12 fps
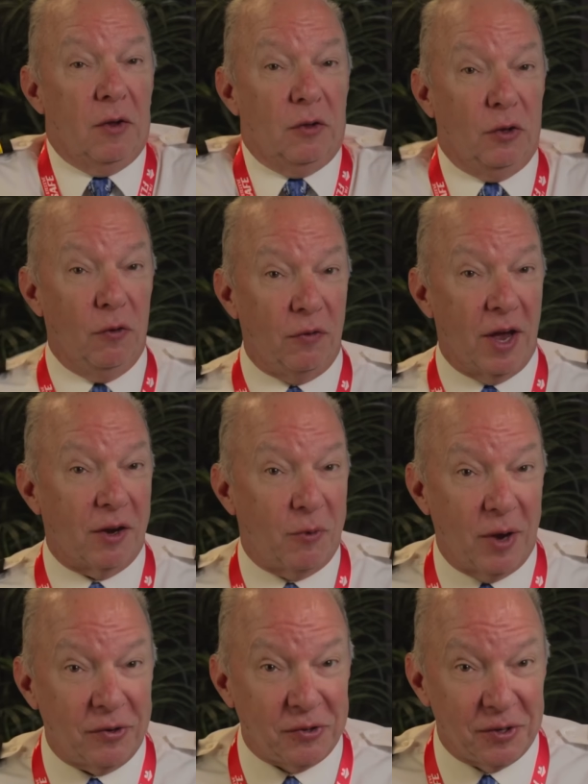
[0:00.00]
You've got
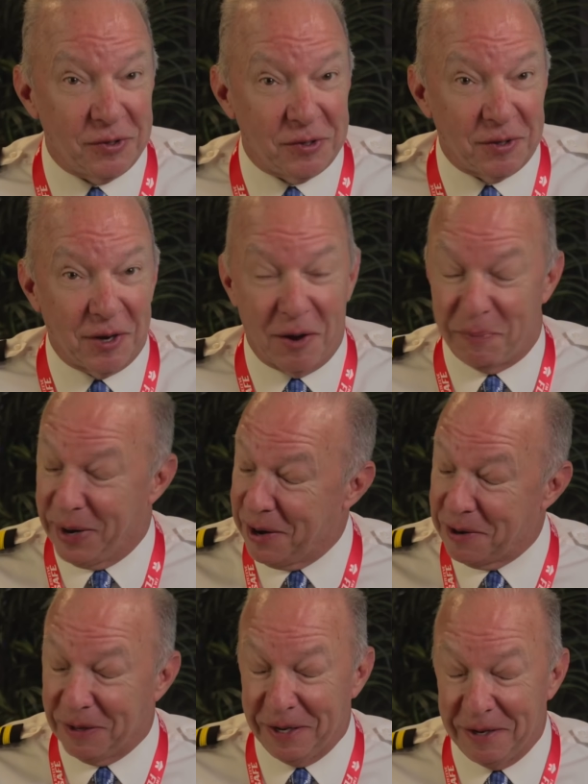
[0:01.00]
questions,
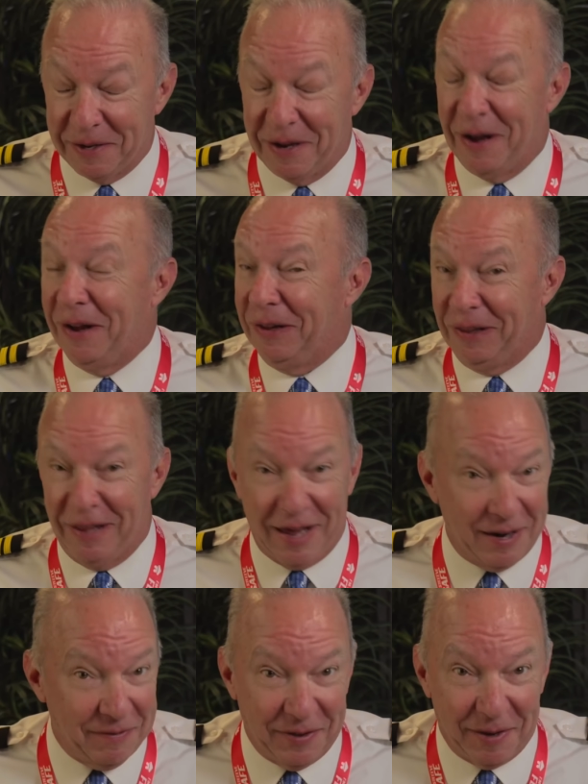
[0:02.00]
apparently a
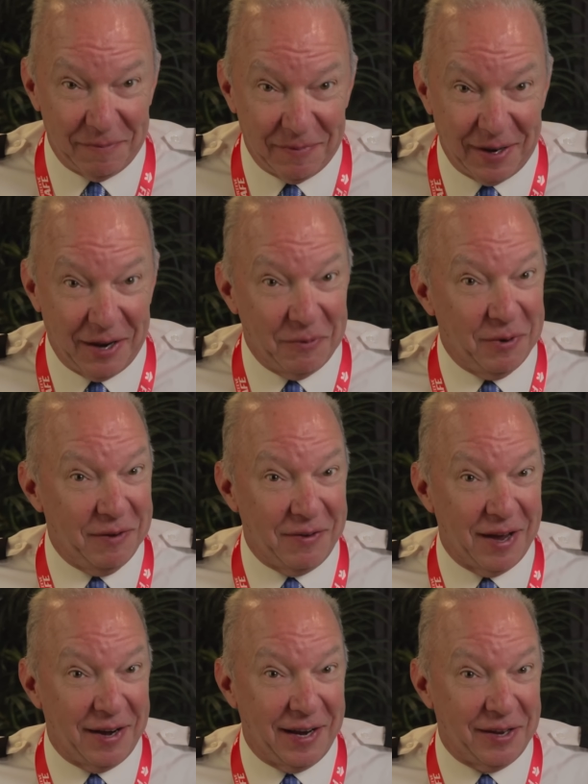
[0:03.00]
lot of them, and we've
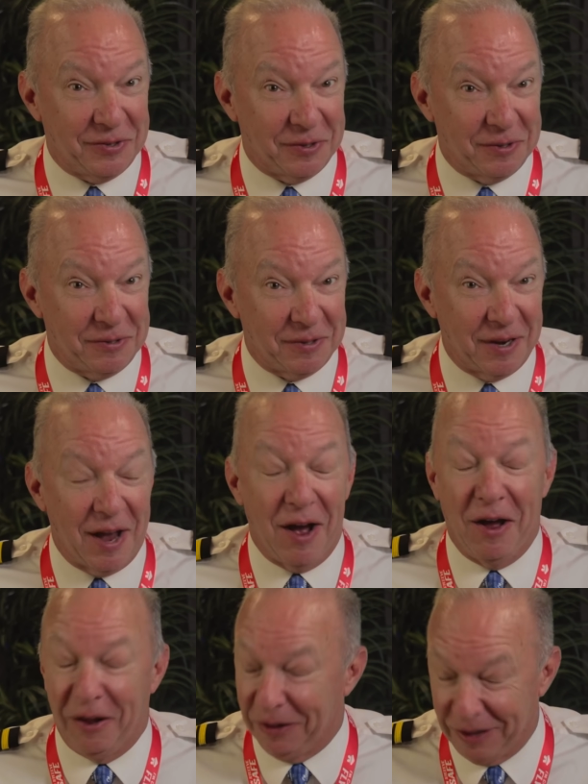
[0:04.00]
got answers,
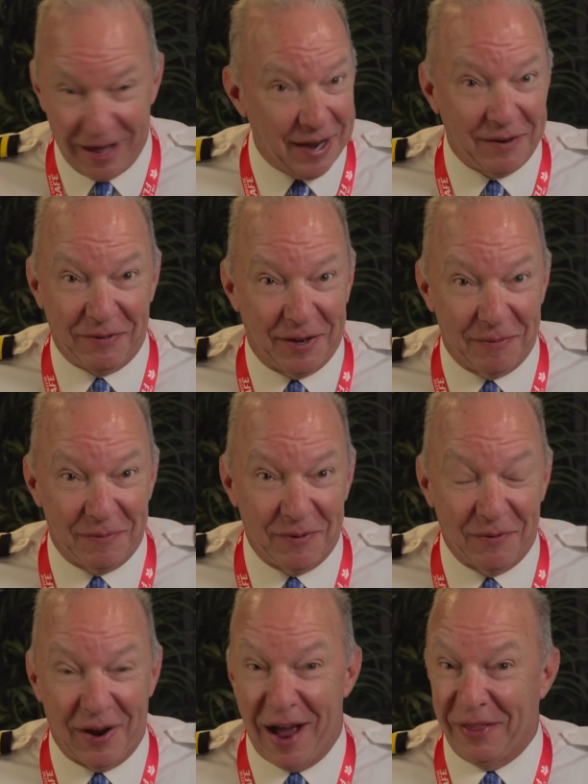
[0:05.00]
a lot of them,
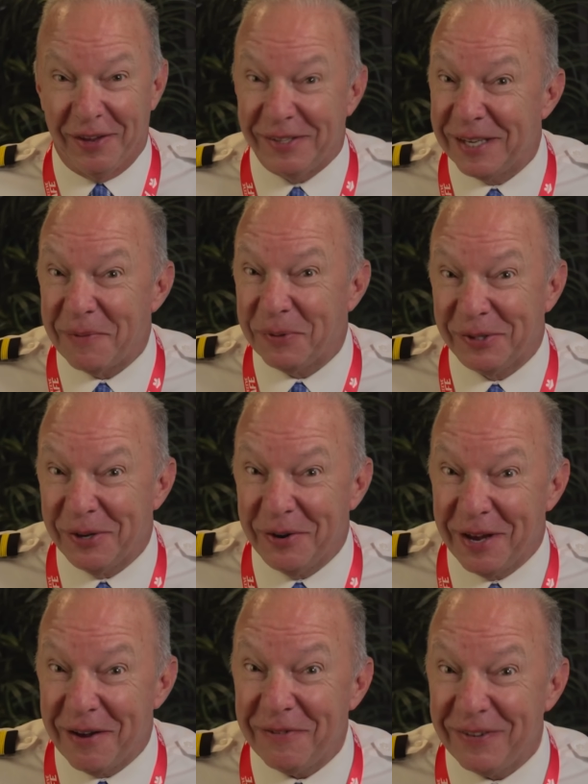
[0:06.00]
on this
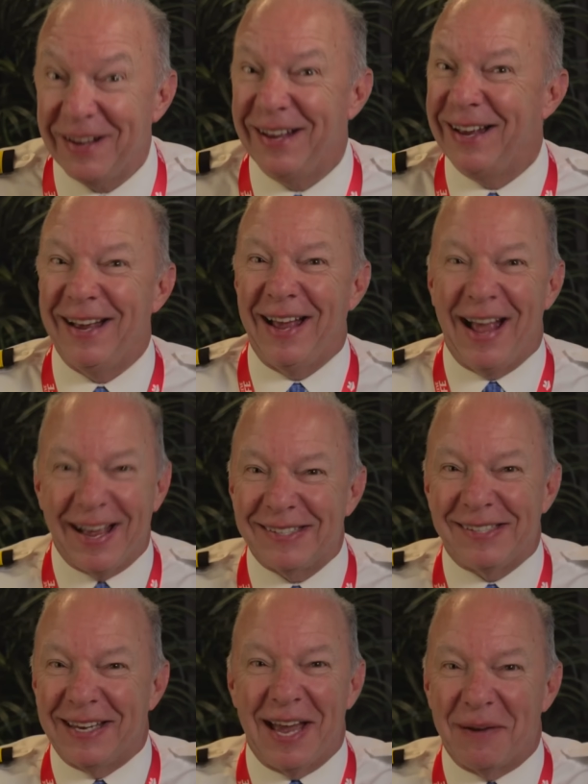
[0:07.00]
episode of
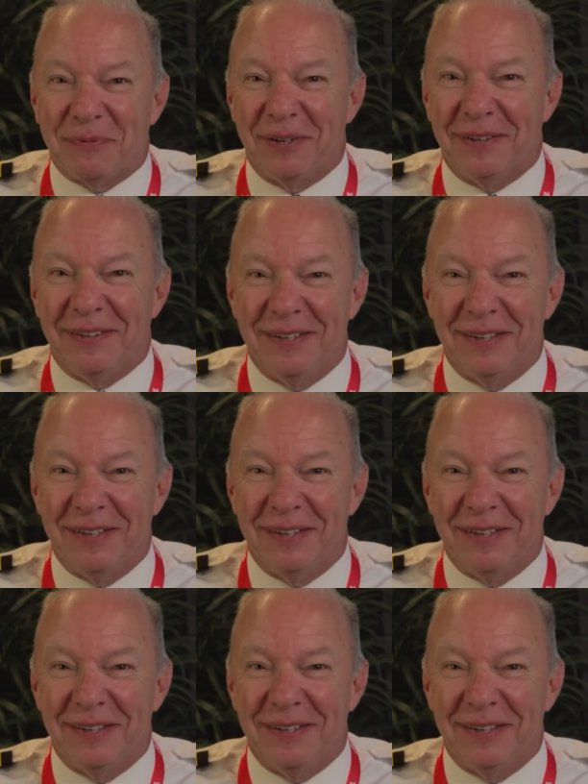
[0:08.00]
Ask the Captain.